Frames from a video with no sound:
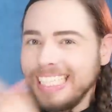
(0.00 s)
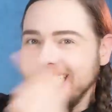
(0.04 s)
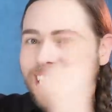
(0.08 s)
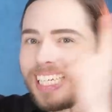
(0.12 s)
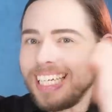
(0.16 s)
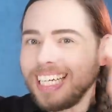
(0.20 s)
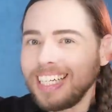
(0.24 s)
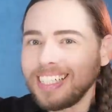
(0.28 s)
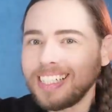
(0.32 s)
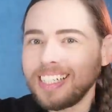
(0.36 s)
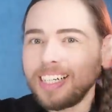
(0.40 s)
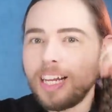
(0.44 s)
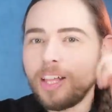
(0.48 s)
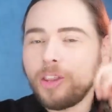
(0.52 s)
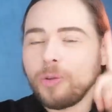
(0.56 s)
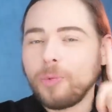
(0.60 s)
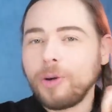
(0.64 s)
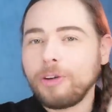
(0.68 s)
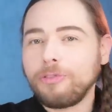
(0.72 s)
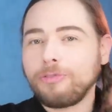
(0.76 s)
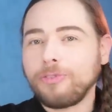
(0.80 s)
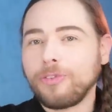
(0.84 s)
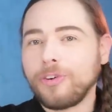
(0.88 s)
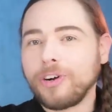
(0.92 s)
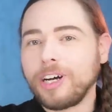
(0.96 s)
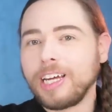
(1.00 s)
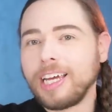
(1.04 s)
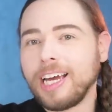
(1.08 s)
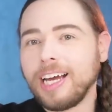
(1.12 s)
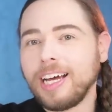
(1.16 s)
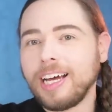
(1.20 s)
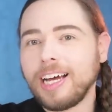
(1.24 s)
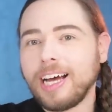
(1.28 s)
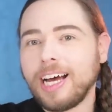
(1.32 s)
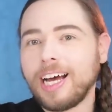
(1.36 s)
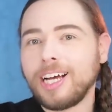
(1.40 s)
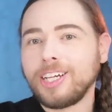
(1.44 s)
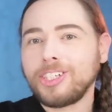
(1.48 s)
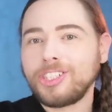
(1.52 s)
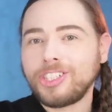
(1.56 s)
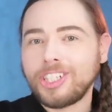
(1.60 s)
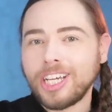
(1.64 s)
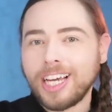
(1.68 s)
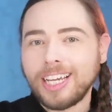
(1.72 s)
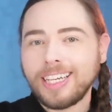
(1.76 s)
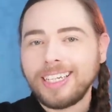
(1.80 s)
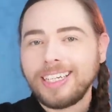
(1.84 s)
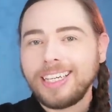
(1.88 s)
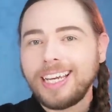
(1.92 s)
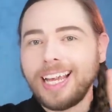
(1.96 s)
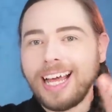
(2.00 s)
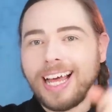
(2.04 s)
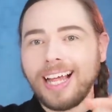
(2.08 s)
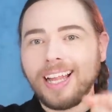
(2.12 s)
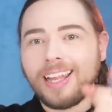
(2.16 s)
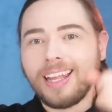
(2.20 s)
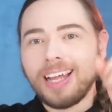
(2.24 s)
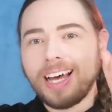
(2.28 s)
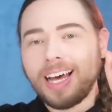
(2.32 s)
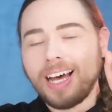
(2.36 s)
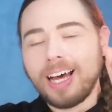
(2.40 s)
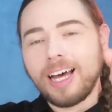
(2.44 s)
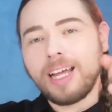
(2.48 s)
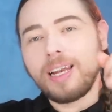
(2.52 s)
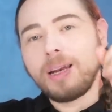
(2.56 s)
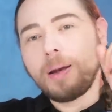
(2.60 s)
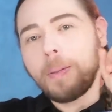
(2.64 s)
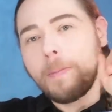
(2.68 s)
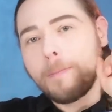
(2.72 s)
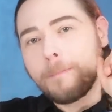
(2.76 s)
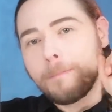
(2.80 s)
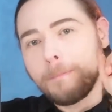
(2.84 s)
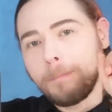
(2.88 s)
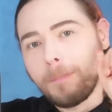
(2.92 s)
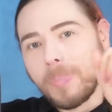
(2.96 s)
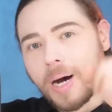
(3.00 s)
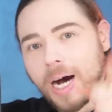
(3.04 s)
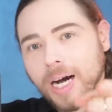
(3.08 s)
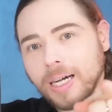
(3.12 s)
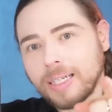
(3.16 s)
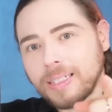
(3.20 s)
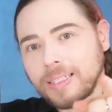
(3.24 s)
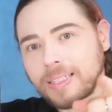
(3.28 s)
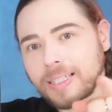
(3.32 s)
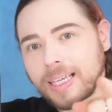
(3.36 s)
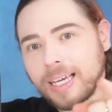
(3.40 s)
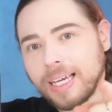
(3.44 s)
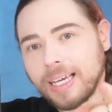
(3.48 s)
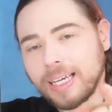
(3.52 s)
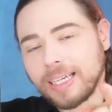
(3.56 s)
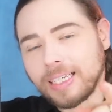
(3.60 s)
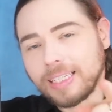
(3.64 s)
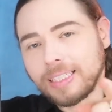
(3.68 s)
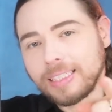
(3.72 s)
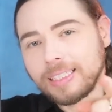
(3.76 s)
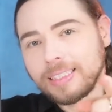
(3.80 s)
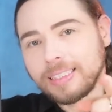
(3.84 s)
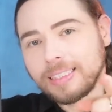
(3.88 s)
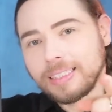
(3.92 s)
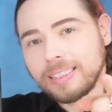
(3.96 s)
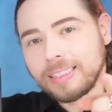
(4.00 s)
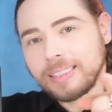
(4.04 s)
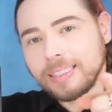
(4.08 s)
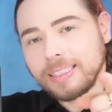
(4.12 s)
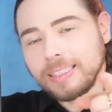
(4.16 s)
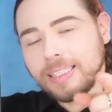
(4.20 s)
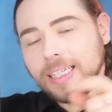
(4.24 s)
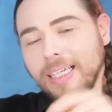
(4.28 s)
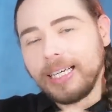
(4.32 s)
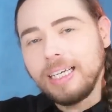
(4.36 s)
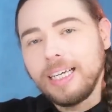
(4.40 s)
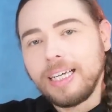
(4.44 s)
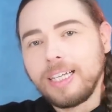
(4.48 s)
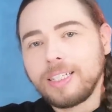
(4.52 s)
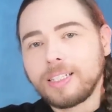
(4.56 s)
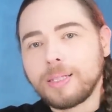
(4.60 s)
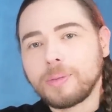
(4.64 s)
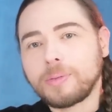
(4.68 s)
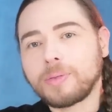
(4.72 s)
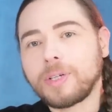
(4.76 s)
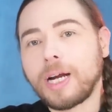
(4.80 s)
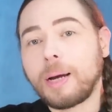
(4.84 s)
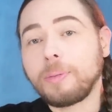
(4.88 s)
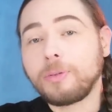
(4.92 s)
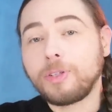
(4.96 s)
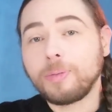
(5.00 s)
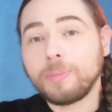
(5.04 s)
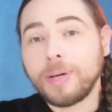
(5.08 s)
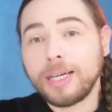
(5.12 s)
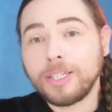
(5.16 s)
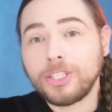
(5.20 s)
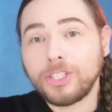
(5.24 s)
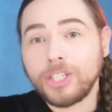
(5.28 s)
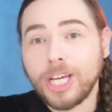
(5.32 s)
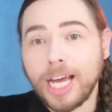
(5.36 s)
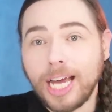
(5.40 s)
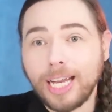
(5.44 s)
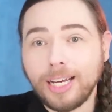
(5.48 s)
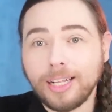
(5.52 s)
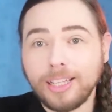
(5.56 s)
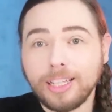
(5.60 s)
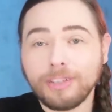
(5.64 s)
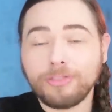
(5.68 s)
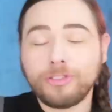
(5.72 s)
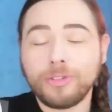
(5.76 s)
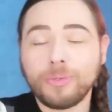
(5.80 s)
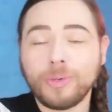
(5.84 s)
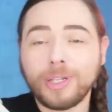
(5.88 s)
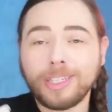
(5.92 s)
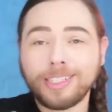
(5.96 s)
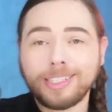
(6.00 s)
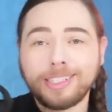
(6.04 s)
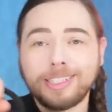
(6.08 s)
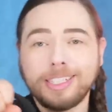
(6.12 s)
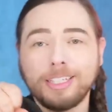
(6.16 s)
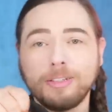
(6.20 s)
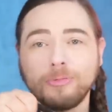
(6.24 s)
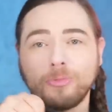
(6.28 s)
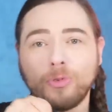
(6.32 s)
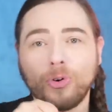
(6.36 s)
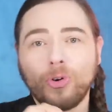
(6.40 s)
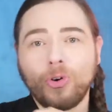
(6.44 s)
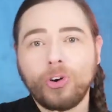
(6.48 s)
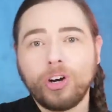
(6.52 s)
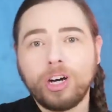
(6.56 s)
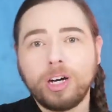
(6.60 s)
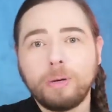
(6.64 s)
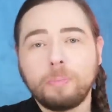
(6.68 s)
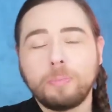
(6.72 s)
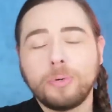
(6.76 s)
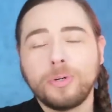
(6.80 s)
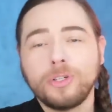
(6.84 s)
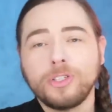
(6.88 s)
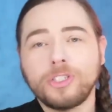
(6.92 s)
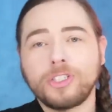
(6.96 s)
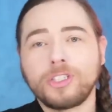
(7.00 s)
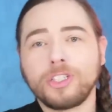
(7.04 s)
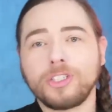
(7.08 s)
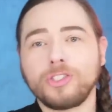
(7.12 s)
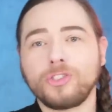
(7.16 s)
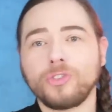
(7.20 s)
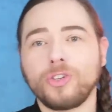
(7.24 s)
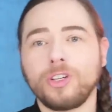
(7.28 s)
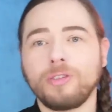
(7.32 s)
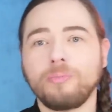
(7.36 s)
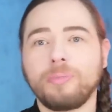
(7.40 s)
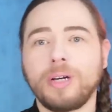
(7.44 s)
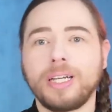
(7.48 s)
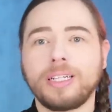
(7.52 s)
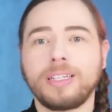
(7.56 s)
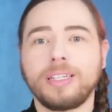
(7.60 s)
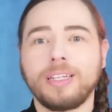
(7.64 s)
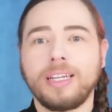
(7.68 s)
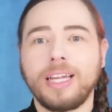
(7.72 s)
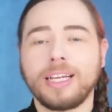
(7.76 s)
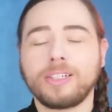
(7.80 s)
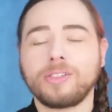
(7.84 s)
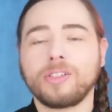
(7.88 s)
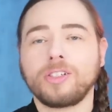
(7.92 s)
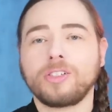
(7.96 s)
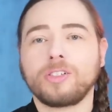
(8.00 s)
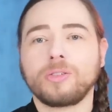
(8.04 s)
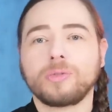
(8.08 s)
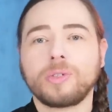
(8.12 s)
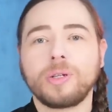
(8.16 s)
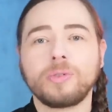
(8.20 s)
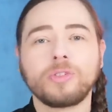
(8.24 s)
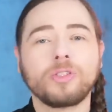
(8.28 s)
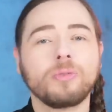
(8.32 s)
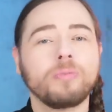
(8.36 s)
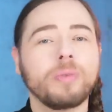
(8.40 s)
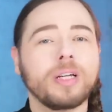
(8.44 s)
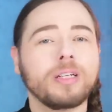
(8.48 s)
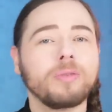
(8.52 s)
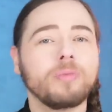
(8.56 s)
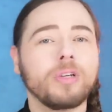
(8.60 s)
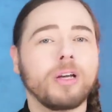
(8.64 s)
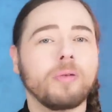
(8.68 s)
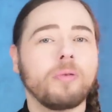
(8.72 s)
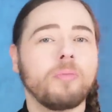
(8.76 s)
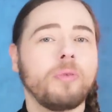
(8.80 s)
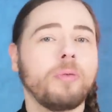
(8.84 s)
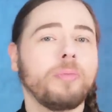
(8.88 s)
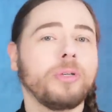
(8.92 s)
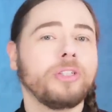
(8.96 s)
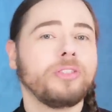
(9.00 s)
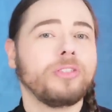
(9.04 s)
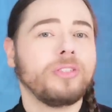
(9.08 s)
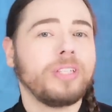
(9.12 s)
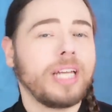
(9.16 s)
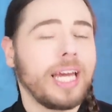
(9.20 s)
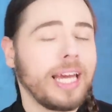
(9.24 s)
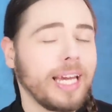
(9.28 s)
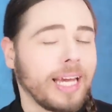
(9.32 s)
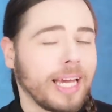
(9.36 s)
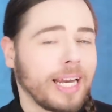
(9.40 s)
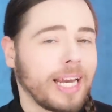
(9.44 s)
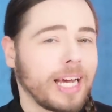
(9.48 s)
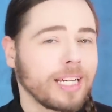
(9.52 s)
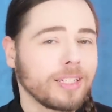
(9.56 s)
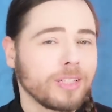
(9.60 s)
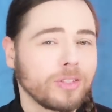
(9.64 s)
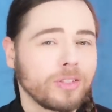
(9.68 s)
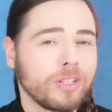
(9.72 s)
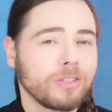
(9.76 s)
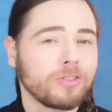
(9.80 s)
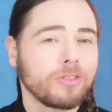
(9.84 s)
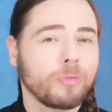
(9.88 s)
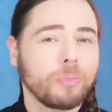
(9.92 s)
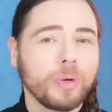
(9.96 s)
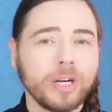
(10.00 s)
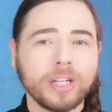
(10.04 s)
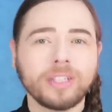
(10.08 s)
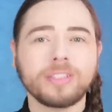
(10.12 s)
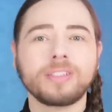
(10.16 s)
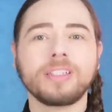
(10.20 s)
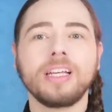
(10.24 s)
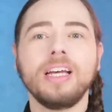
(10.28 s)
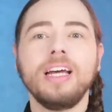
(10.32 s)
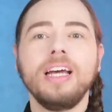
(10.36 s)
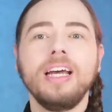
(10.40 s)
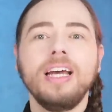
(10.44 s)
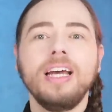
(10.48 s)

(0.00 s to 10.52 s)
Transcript: here's another one for you, a Chanel unboxing. Subscribe to my channel if you want to see more. Push the join button next to the subscription button. Become a member today. Gain access to extra perks.